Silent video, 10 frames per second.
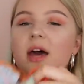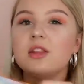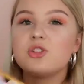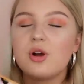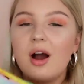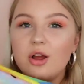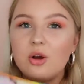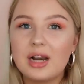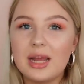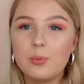the
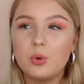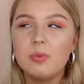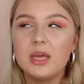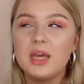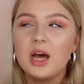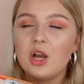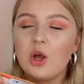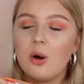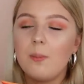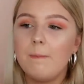try-on clip will be a
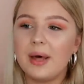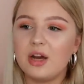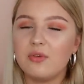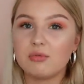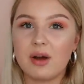lot better of a